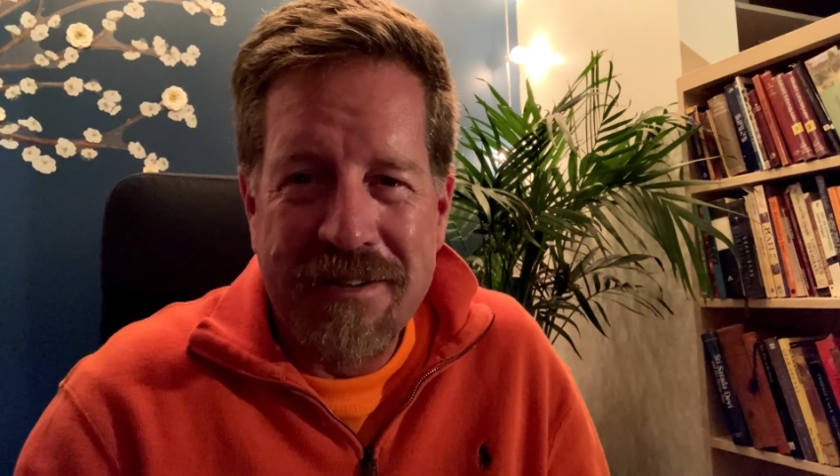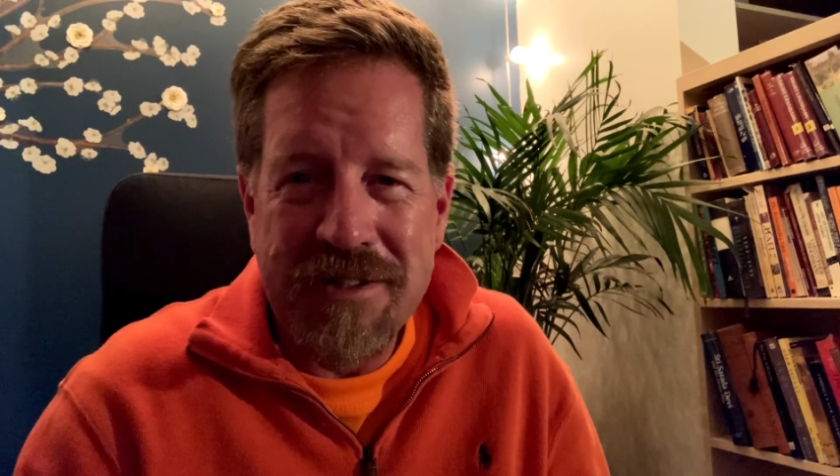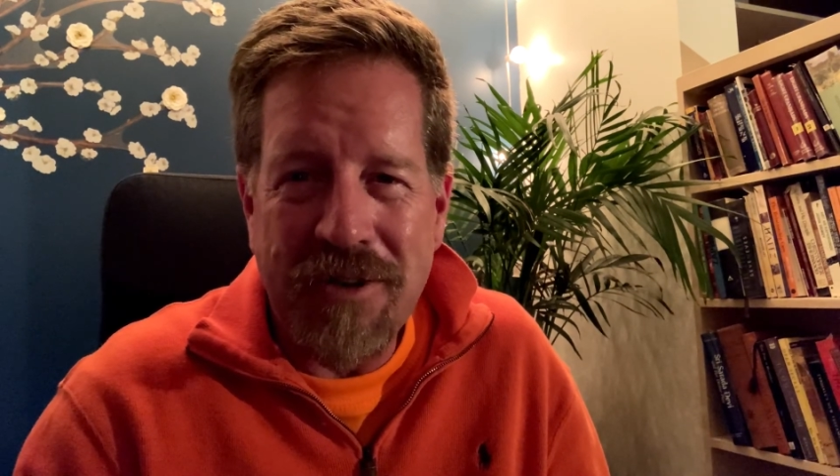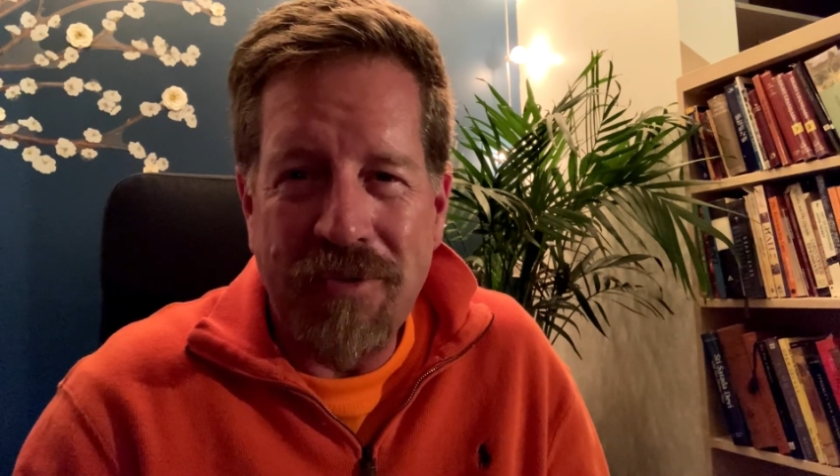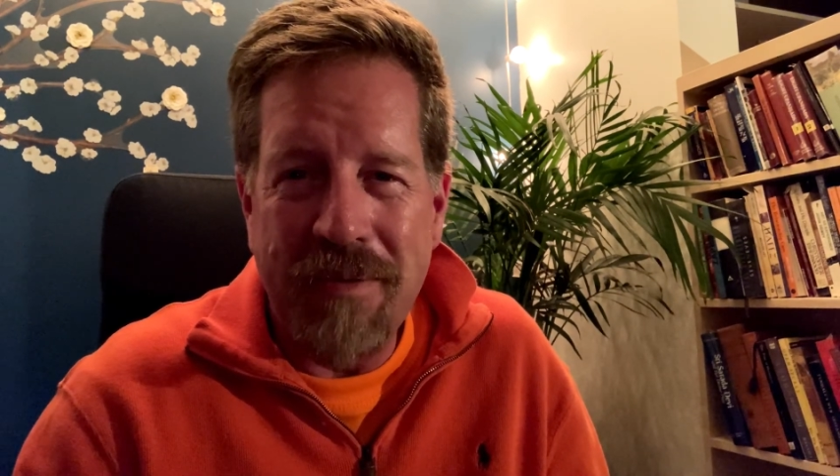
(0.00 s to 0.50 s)

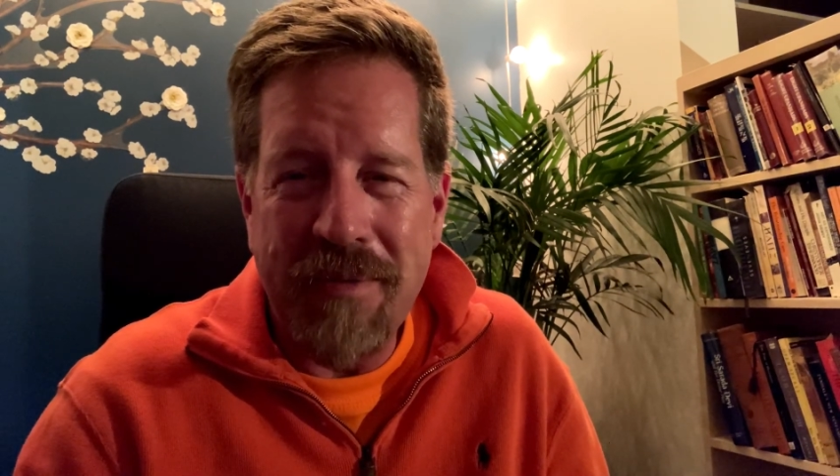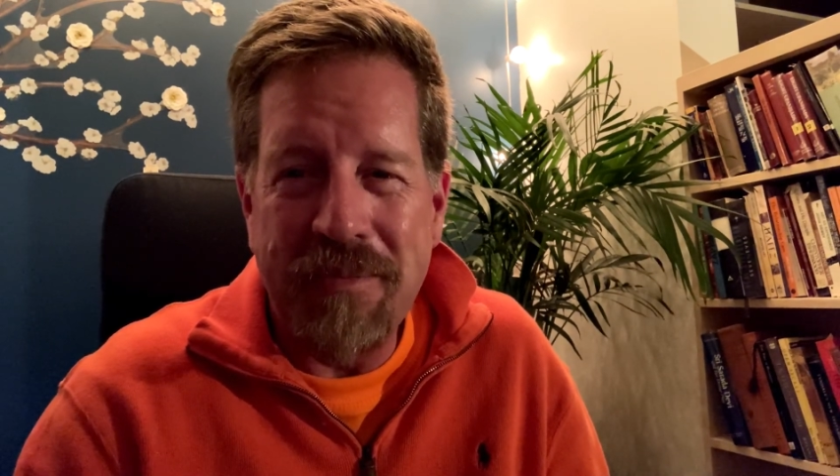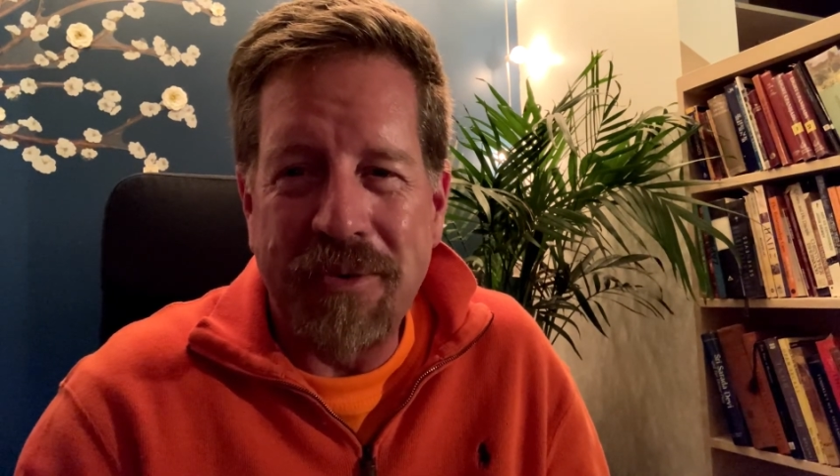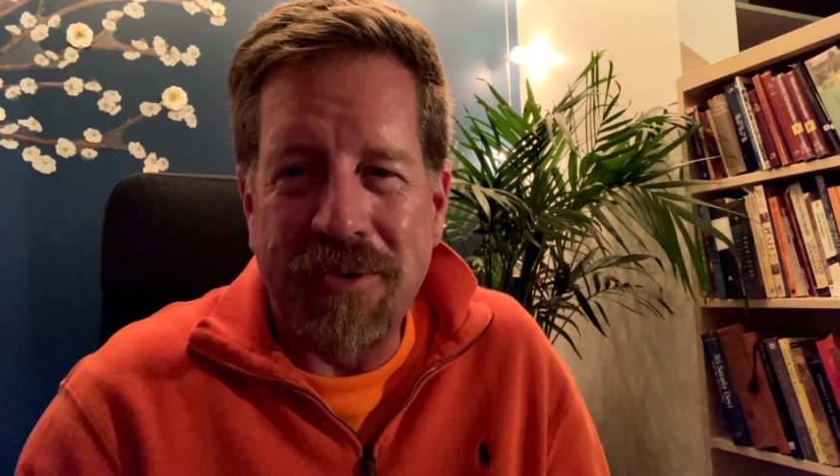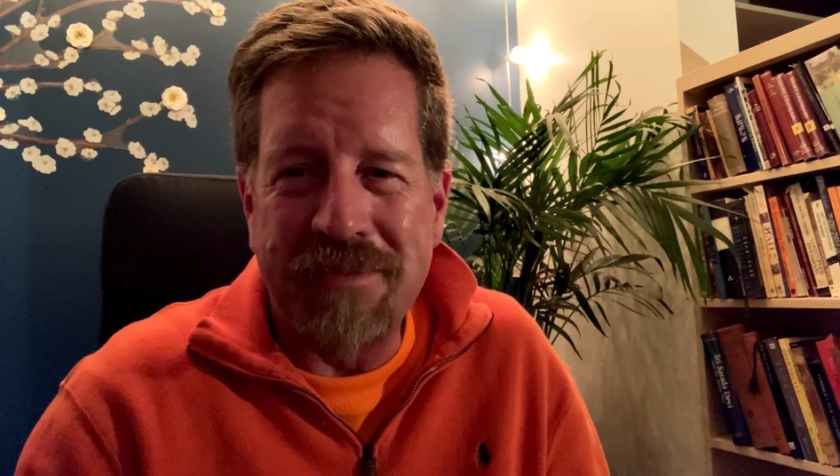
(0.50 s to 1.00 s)
So
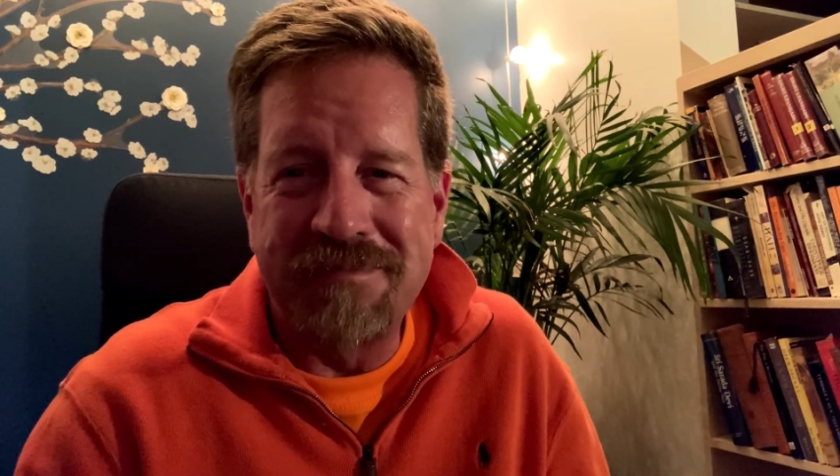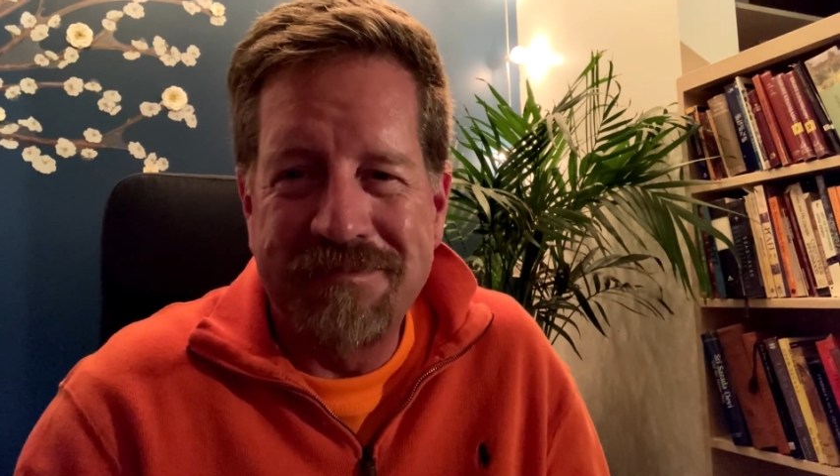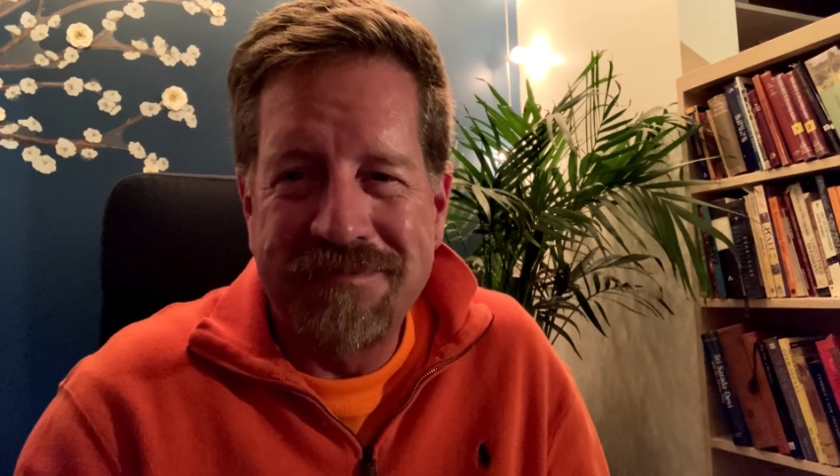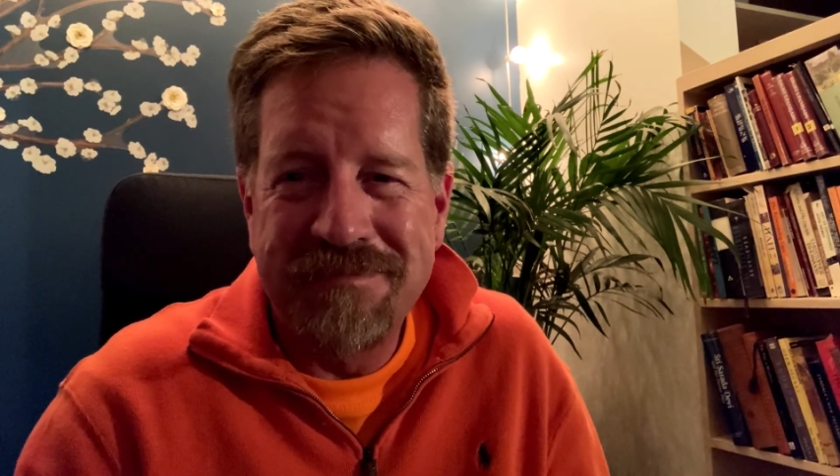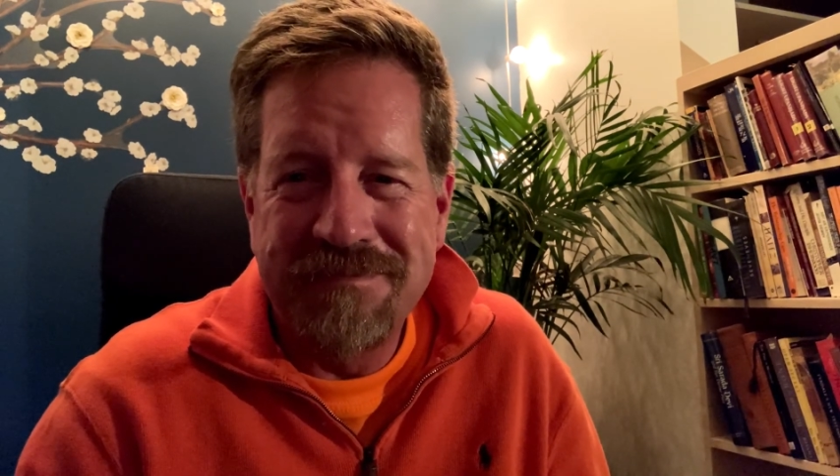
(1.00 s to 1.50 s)
remember
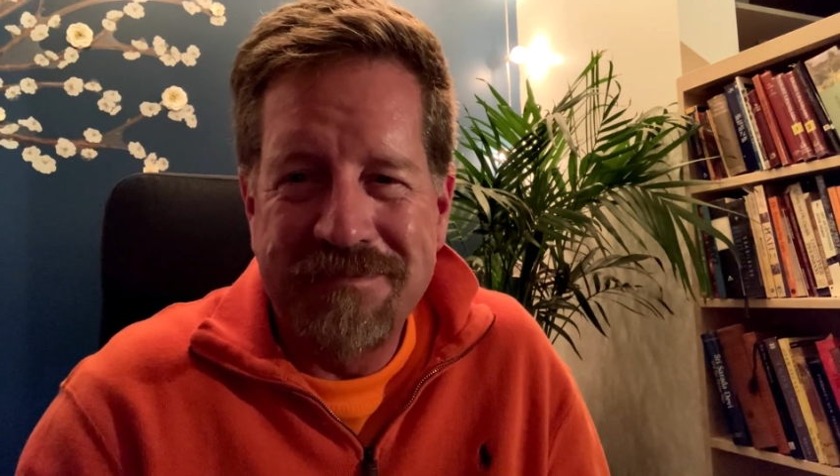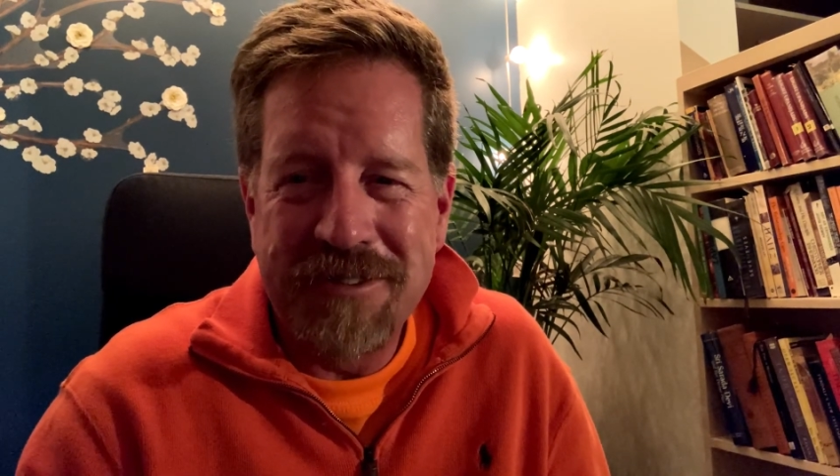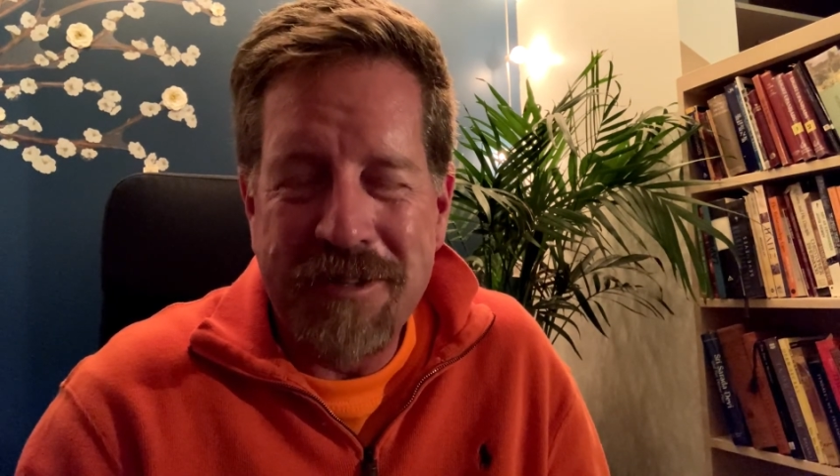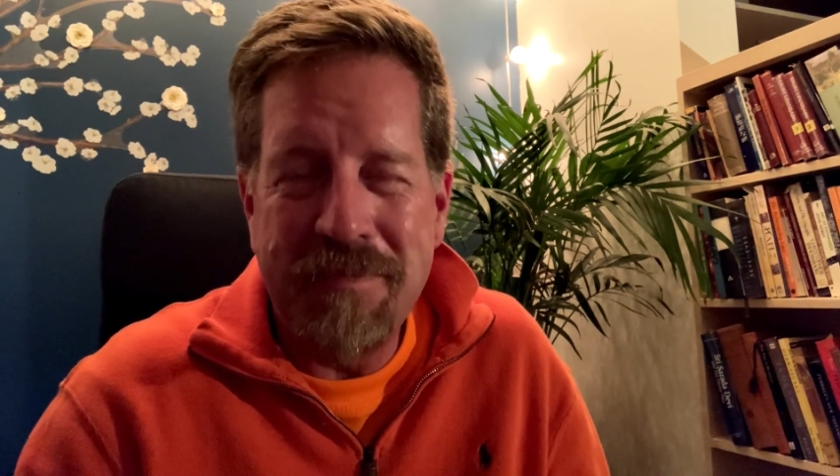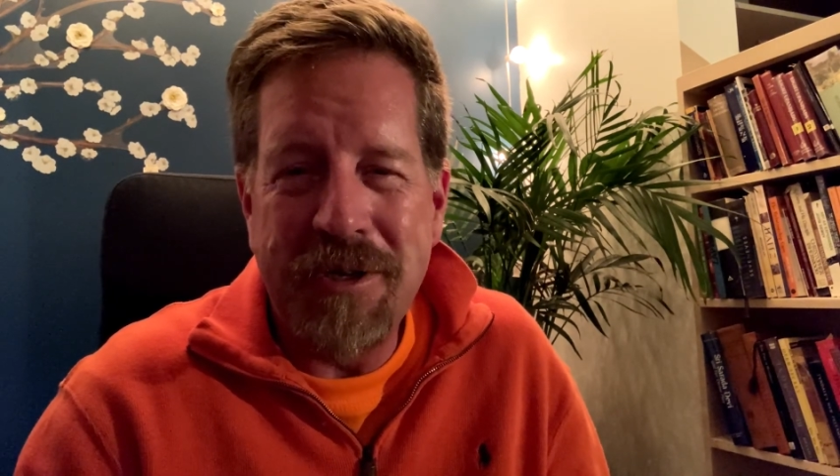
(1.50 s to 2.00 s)

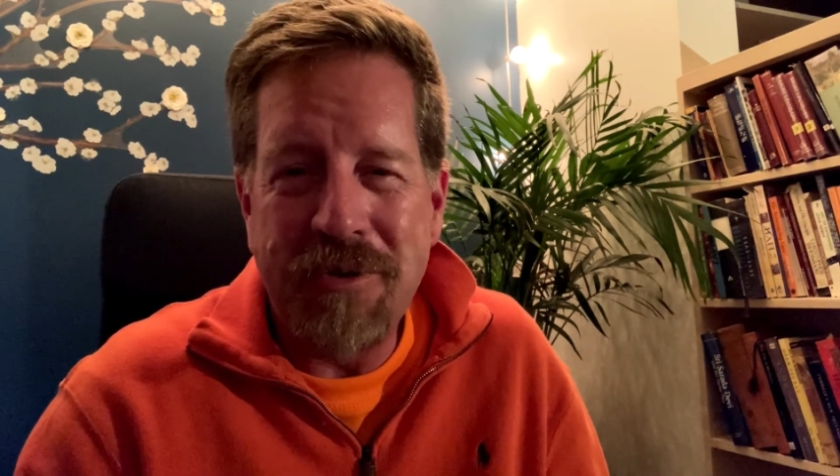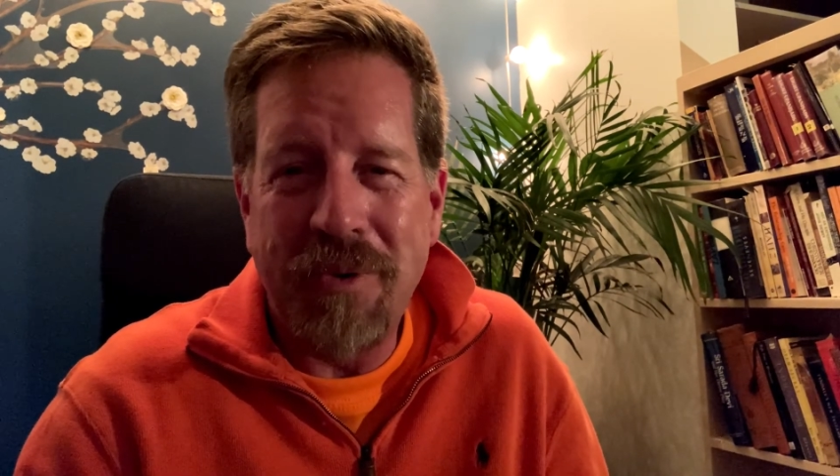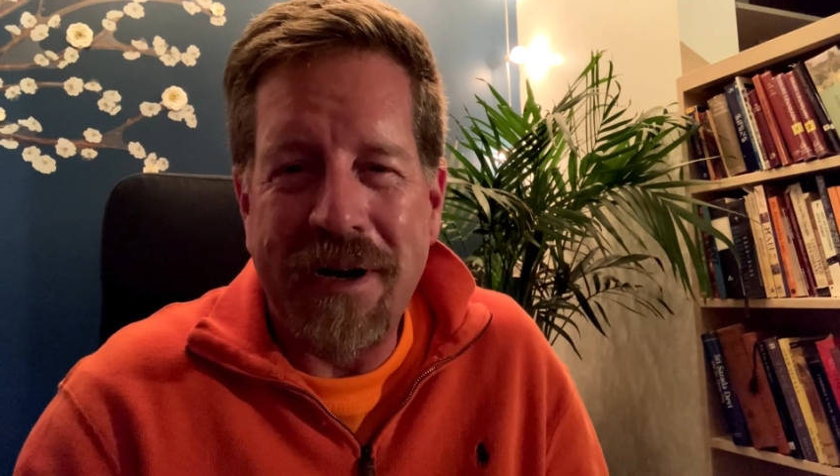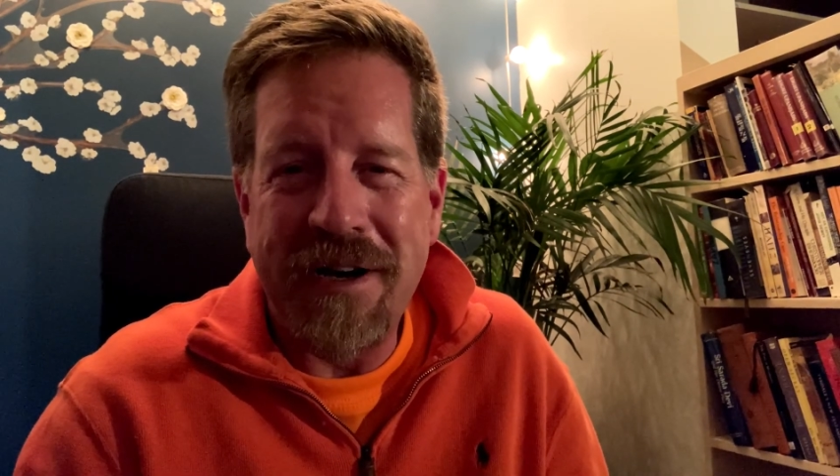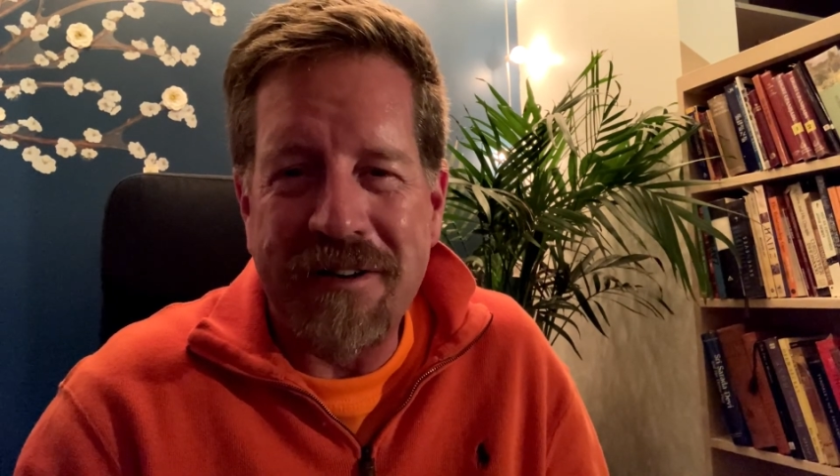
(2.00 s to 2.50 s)
to be
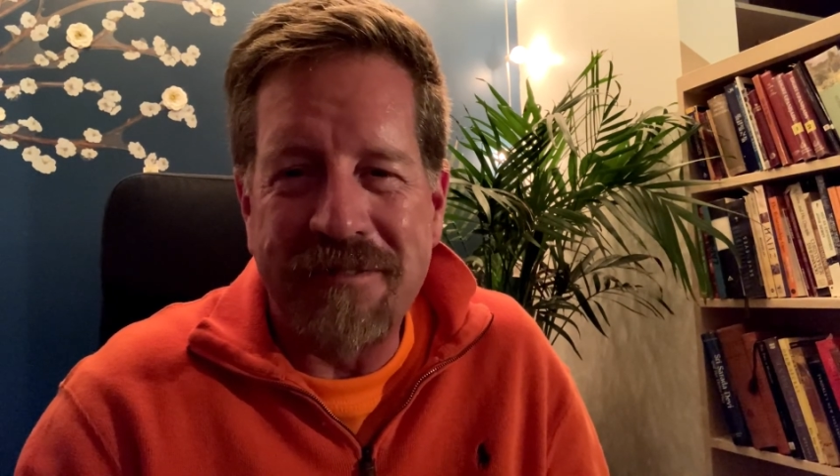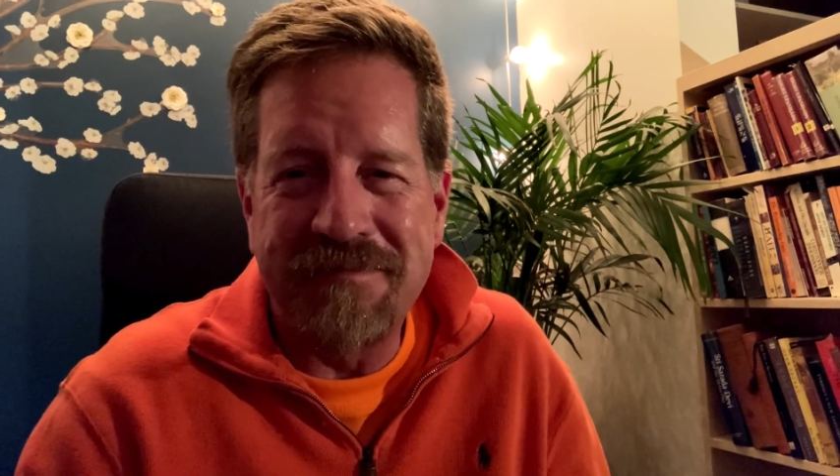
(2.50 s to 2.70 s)
aware